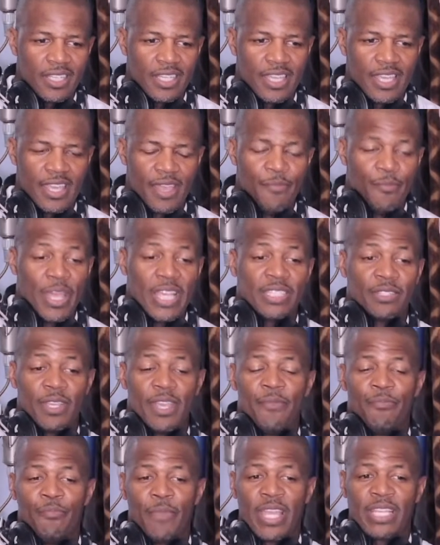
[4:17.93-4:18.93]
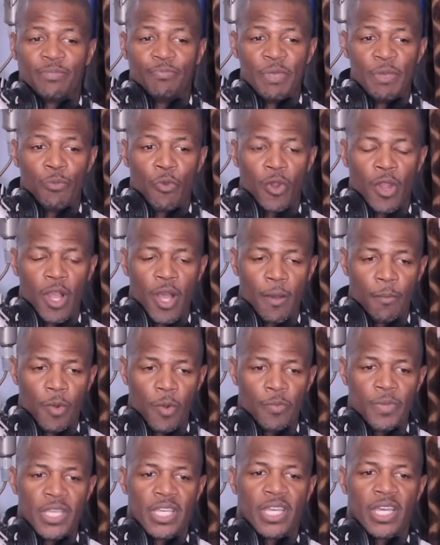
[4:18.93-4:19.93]
it makes, it makes me more
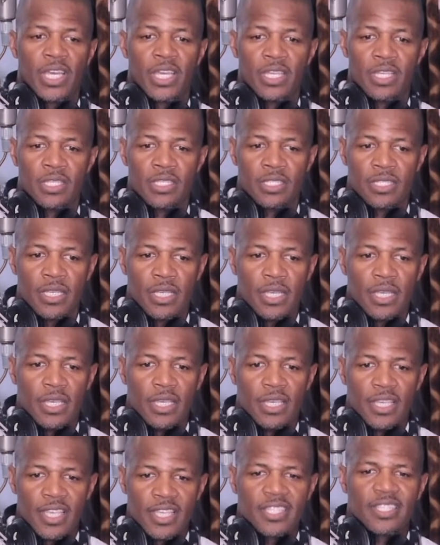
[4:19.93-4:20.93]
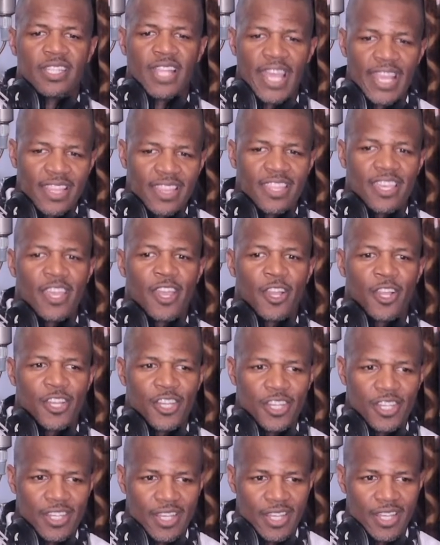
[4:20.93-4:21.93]
humble because it's like they're
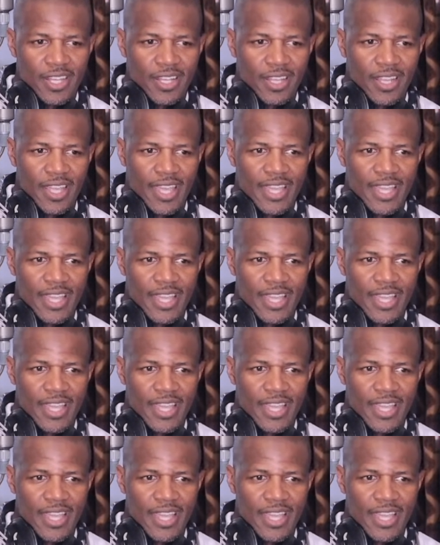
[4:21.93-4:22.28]
good.